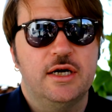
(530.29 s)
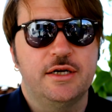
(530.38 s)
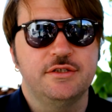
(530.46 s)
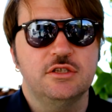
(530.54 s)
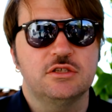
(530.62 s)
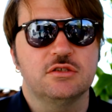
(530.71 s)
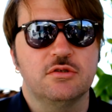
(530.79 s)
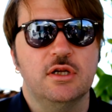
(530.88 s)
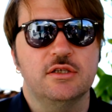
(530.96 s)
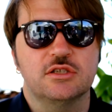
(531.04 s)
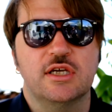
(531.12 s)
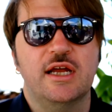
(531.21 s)
And this
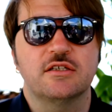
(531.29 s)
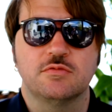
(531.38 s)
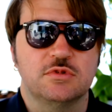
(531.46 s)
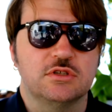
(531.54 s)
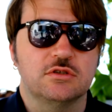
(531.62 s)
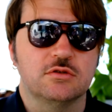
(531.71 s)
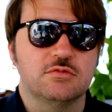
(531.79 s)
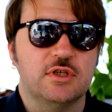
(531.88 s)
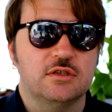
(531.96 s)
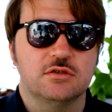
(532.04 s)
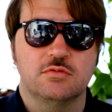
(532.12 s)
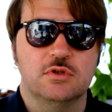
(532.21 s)
really scares me
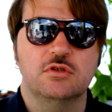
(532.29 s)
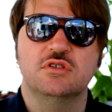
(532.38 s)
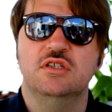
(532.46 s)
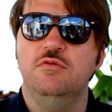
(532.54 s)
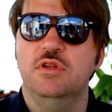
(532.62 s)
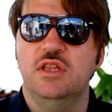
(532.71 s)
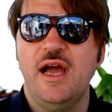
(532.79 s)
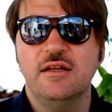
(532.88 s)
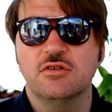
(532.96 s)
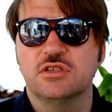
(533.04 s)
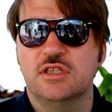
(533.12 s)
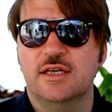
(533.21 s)
sometimes, because with the
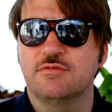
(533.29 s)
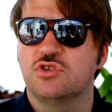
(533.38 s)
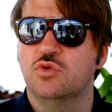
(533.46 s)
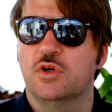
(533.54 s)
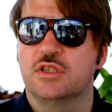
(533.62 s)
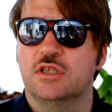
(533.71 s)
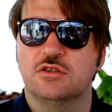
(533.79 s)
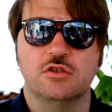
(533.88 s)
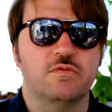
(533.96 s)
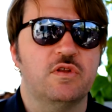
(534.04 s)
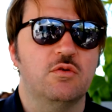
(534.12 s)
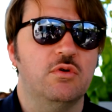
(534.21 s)
actors I am sure
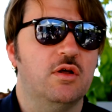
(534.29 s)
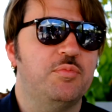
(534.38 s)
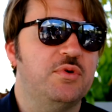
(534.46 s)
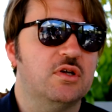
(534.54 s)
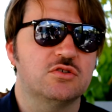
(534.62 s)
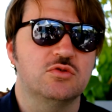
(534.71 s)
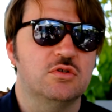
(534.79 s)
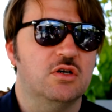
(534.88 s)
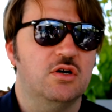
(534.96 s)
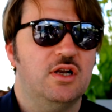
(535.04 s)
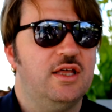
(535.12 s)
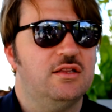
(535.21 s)
that something will appear
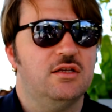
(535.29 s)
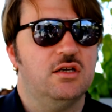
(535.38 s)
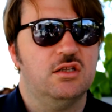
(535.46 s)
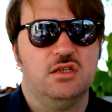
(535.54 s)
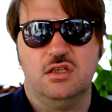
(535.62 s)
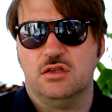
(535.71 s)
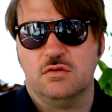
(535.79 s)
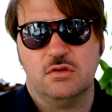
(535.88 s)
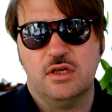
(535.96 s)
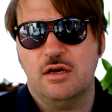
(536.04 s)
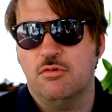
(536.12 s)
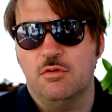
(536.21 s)
sooner or later and that
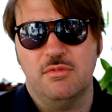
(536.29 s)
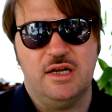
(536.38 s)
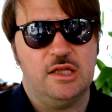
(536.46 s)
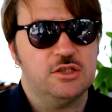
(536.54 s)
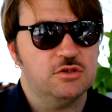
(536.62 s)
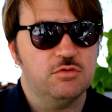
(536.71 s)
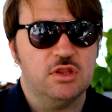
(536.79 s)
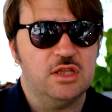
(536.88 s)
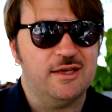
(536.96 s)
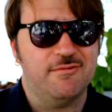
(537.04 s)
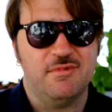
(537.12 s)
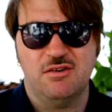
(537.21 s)
I will manage
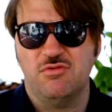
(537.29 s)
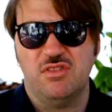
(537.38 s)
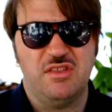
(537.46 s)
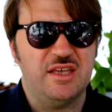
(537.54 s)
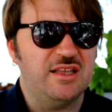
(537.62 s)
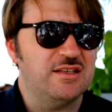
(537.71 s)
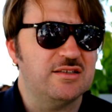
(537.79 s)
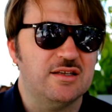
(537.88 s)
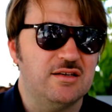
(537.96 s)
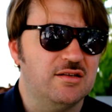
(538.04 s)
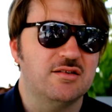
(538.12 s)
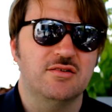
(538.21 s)
with them and with the
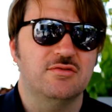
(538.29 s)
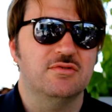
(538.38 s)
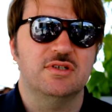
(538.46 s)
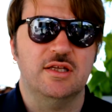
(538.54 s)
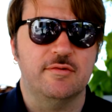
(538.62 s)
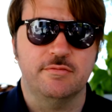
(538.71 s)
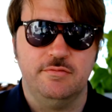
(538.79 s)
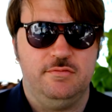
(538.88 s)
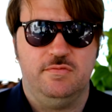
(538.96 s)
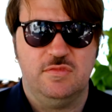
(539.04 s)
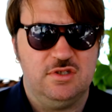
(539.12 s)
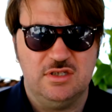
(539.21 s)
editor, and, you know,
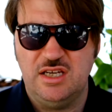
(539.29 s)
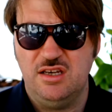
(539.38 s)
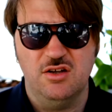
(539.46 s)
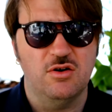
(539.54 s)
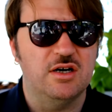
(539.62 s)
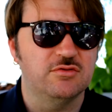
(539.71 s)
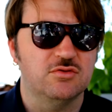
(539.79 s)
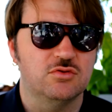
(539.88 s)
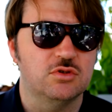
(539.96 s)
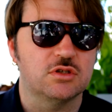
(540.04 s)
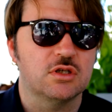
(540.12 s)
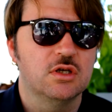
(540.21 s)
I know how
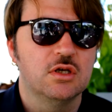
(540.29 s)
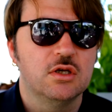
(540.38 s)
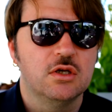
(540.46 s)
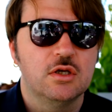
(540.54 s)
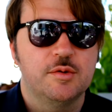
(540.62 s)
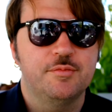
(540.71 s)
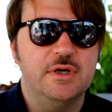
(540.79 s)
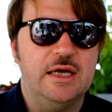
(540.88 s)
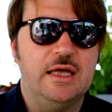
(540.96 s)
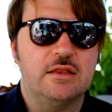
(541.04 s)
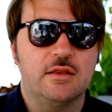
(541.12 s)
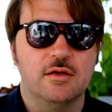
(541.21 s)
to do it.
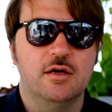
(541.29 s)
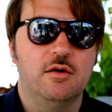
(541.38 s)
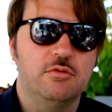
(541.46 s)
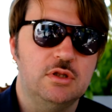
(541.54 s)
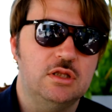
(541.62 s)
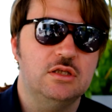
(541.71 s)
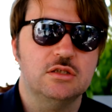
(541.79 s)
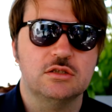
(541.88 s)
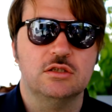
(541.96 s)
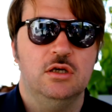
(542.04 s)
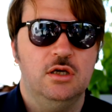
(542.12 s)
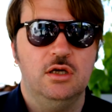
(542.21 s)
But with
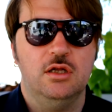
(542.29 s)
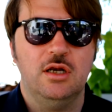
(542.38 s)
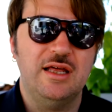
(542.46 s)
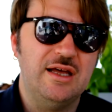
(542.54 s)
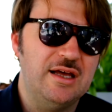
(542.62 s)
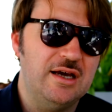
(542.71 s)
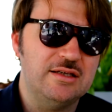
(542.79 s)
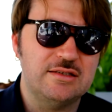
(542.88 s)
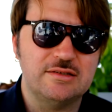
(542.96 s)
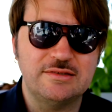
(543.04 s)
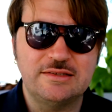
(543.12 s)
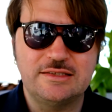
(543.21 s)
this
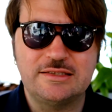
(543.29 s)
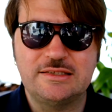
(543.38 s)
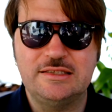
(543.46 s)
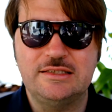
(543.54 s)
light and all these